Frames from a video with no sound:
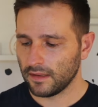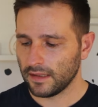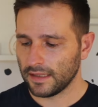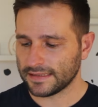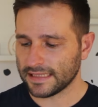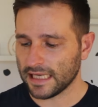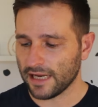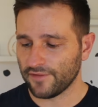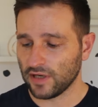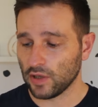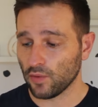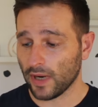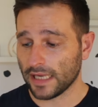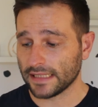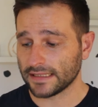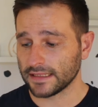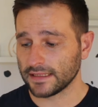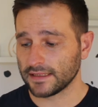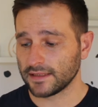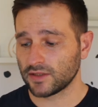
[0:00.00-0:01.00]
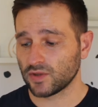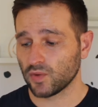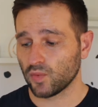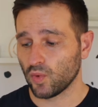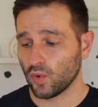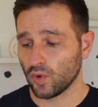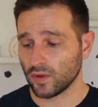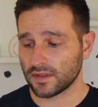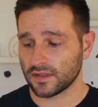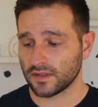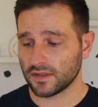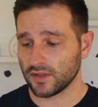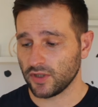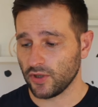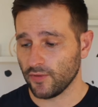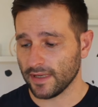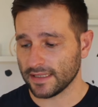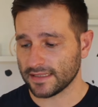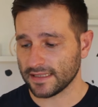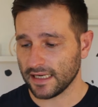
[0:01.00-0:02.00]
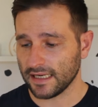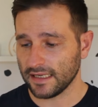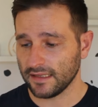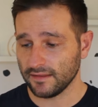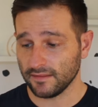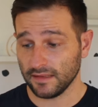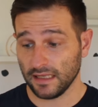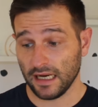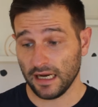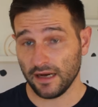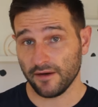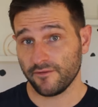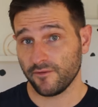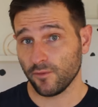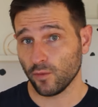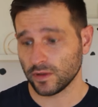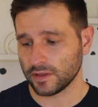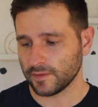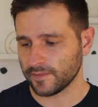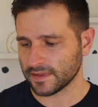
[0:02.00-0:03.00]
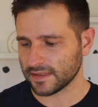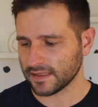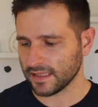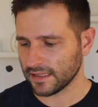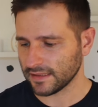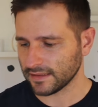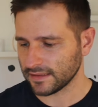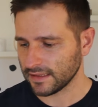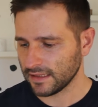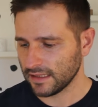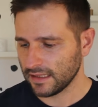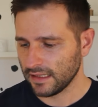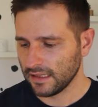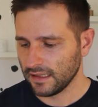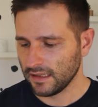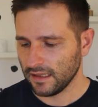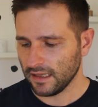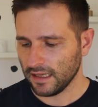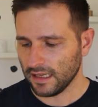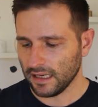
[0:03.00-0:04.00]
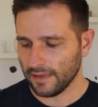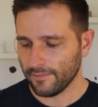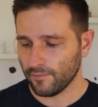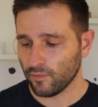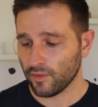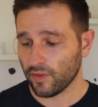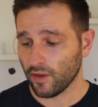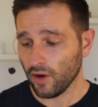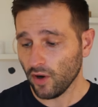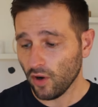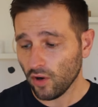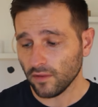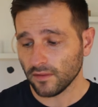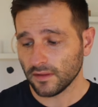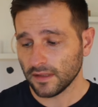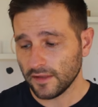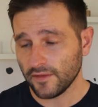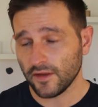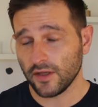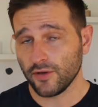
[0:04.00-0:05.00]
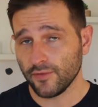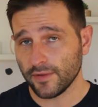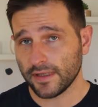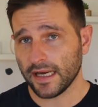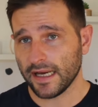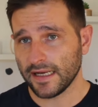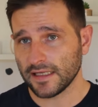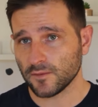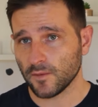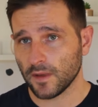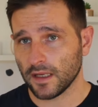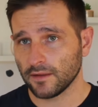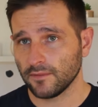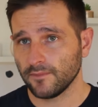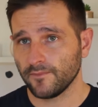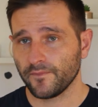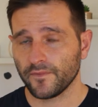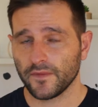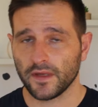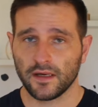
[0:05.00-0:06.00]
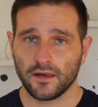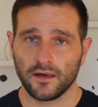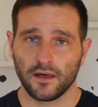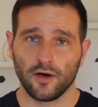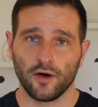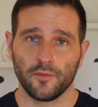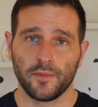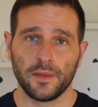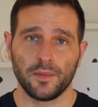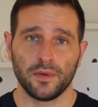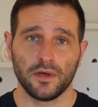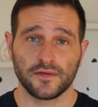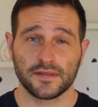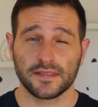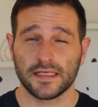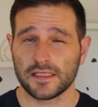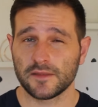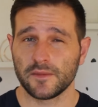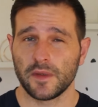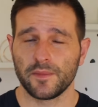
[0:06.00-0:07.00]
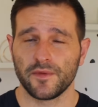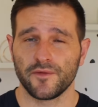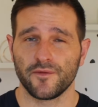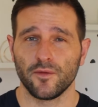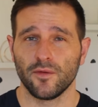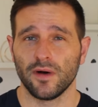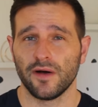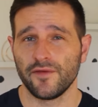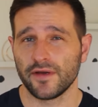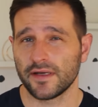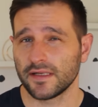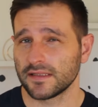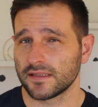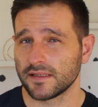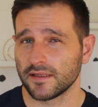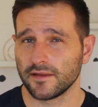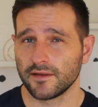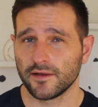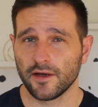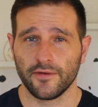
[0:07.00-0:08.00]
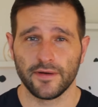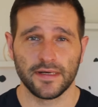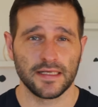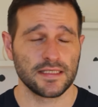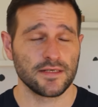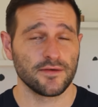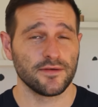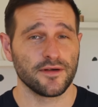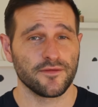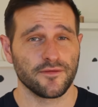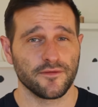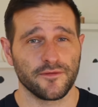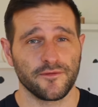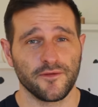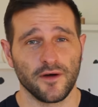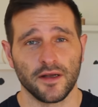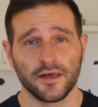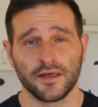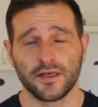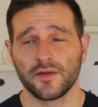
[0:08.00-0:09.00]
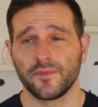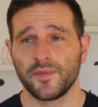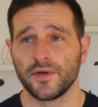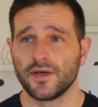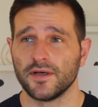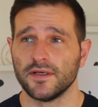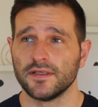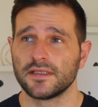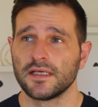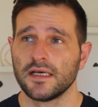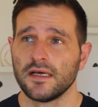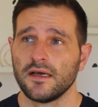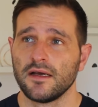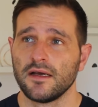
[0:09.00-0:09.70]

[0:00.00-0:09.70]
It's heavily weighted towards the USA at 40%, with a lot in the UK as well. And a lot of people have said to me before, have you considered going into a different fund, because